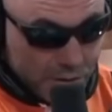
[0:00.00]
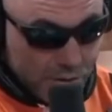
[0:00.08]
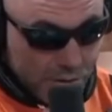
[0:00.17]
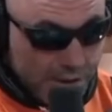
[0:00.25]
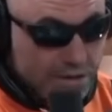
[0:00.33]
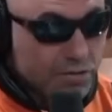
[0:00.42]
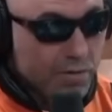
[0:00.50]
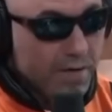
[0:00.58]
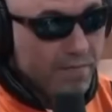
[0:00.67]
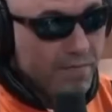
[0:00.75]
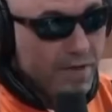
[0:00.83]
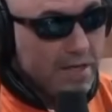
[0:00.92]
Instagram
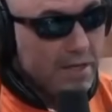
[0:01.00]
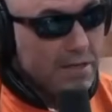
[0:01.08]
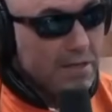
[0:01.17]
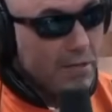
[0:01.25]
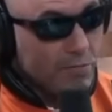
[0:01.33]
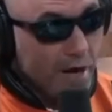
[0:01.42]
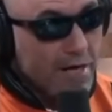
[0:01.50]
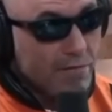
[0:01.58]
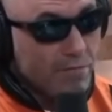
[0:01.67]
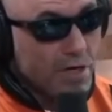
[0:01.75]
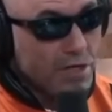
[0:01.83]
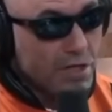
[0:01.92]
feed they write in
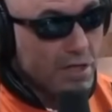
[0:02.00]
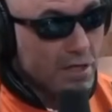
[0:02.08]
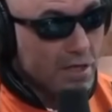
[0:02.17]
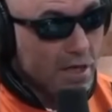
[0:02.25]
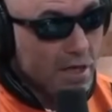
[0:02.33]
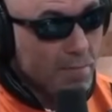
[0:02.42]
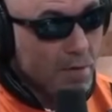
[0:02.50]
Russian, and right.